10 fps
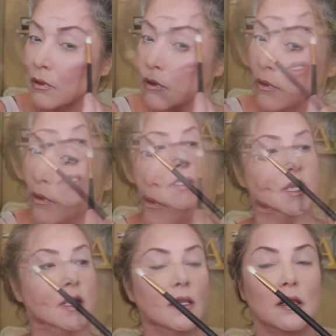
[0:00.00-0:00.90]
I'm gonna
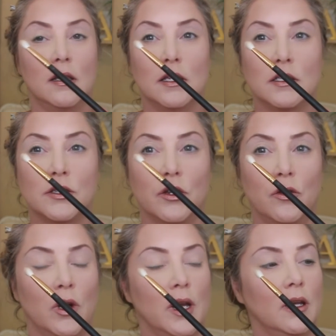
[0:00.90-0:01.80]
take this
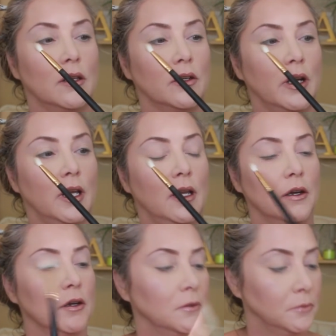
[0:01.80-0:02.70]
gray color
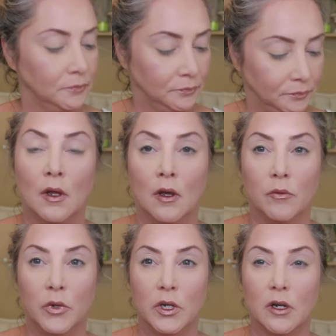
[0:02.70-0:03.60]
here,
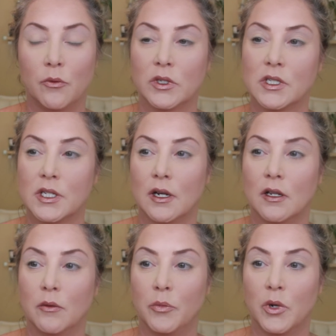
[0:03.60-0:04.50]
put it on one side
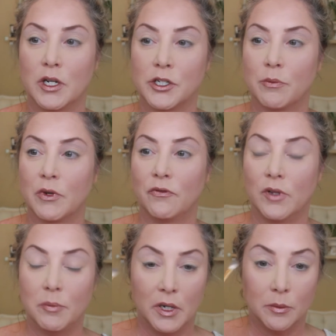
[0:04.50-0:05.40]
of the brush. I'm gonna
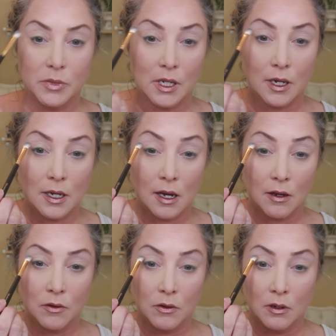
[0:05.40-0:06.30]
flip it upside
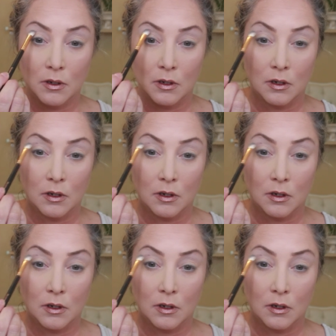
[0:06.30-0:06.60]
down